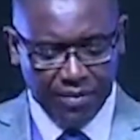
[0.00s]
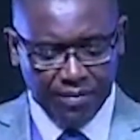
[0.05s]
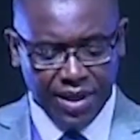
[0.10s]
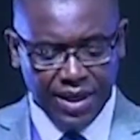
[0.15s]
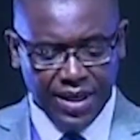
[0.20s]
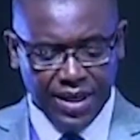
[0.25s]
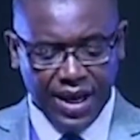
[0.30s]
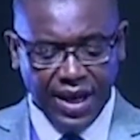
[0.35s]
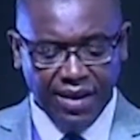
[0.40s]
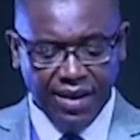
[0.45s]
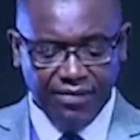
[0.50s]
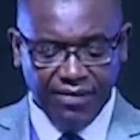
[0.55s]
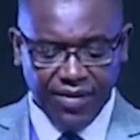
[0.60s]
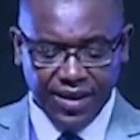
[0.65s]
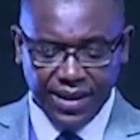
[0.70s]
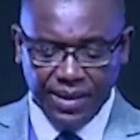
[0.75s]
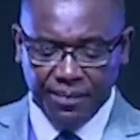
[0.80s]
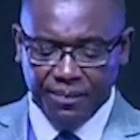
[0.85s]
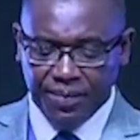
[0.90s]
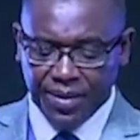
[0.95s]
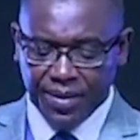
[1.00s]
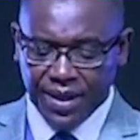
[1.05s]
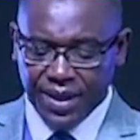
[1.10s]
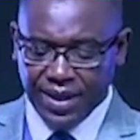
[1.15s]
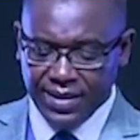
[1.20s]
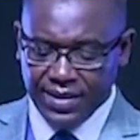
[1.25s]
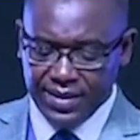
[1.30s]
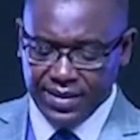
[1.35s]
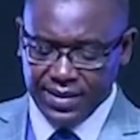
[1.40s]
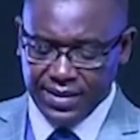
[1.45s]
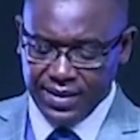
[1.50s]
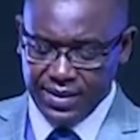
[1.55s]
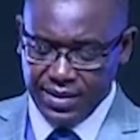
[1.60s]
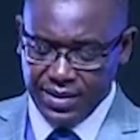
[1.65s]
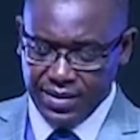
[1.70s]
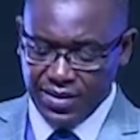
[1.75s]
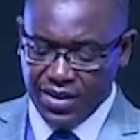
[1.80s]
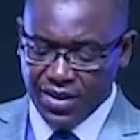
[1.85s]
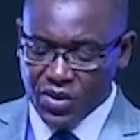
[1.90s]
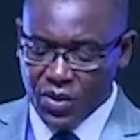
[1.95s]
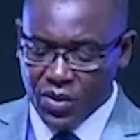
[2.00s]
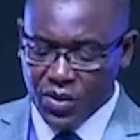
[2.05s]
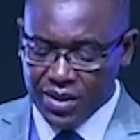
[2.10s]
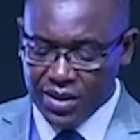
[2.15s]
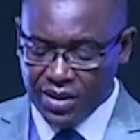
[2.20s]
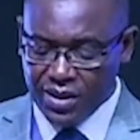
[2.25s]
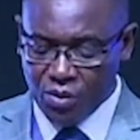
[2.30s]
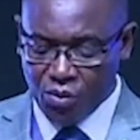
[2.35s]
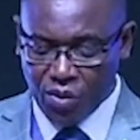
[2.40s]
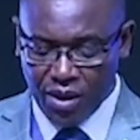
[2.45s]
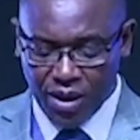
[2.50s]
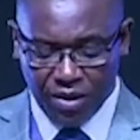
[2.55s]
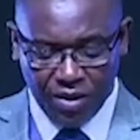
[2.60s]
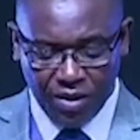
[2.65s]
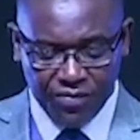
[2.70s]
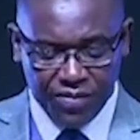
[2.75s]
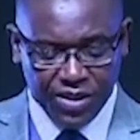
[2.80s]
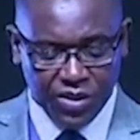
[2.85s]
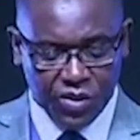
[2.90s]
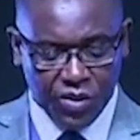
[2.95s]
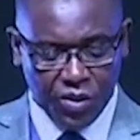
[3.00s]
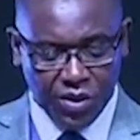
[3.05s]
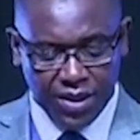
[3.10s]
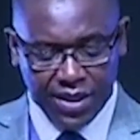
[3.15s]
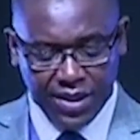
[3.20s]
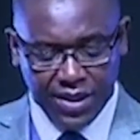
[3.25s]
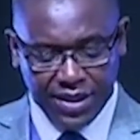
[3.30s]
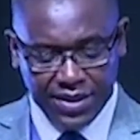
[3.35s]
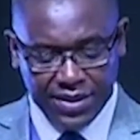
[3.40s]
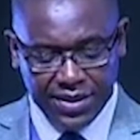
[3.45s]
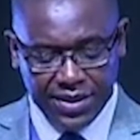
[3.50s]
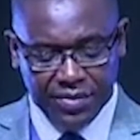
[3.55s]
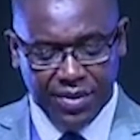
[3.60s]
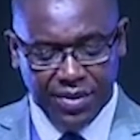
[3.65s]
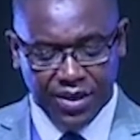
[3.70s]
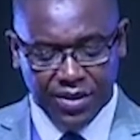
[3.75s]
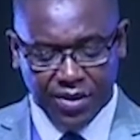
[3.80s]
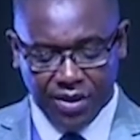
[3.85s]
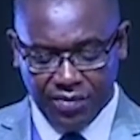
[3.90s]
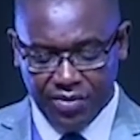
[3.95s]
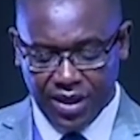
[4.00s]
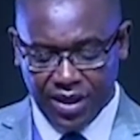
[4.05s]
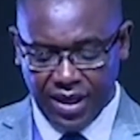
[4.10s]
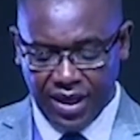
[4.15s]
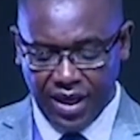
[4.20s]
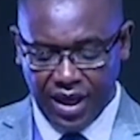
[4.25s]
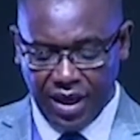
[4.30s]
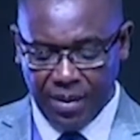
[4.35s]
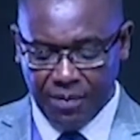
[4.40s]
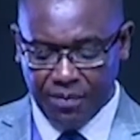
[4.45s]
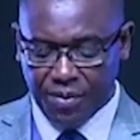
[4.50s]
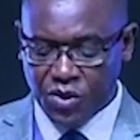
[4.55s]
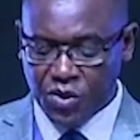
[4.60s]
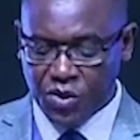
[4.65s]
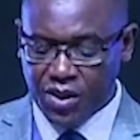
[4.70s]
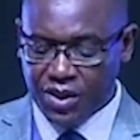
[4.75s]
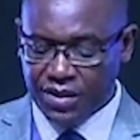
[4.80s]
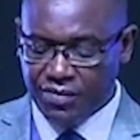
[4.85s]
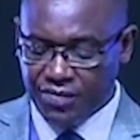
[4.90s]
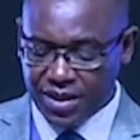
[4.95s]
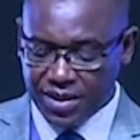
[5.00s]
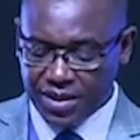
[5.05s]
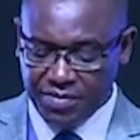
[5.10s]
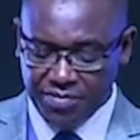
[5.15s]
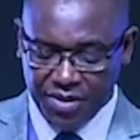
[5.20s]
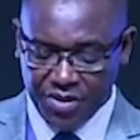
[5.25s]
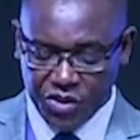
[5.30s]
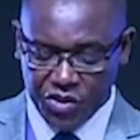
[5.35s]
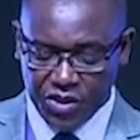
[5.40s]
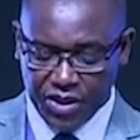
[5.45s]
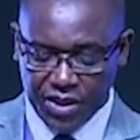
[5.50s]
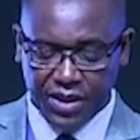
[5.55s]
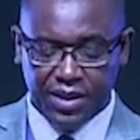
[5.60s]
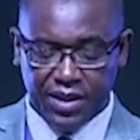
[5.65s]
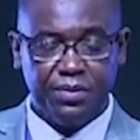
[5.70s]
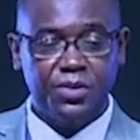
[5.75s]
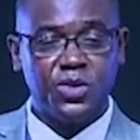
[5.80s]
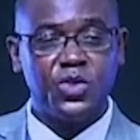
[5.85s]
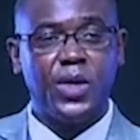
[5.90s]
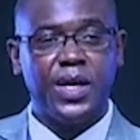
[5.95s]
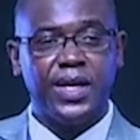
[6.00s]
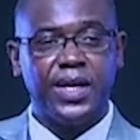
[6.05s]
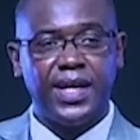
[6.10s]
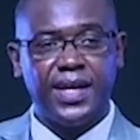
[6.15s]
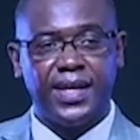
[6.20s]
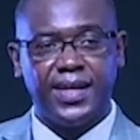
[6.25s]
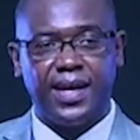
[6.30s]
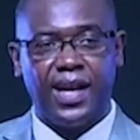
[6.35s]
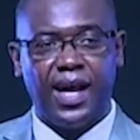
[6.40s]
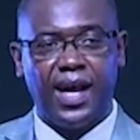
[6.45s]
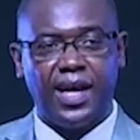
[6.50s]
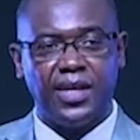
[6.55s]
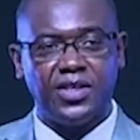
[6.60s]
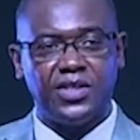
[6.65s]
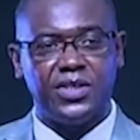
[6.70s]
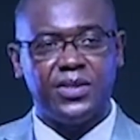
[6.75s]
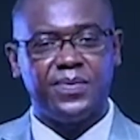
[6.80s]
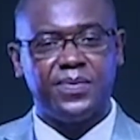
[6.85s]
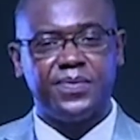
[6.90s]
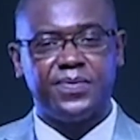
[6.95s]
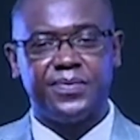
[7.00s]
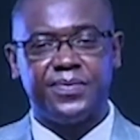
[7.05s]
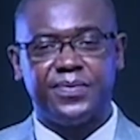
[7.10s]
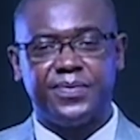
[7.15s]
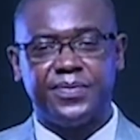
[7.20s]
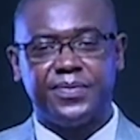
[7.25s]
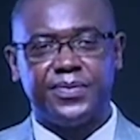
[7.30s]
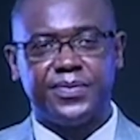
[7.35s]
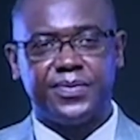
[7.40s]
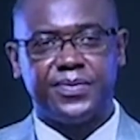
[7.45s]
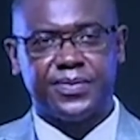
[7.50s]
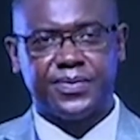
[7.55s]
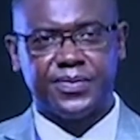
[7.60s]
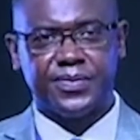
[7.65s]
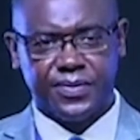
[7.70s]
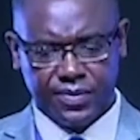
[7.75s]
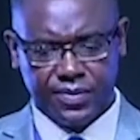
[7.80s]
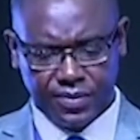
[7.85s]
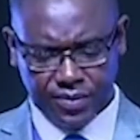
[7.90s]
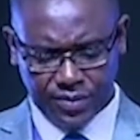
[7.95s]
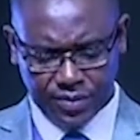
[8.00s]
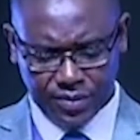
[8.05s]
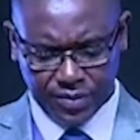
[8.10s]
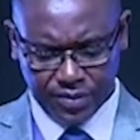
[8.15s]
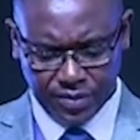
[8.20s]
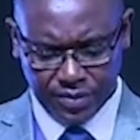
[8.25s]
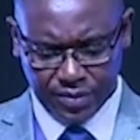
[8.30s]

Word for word: may i further praise not only the work of this congregation but of the apostolic faith mission in botswana at large se ka ka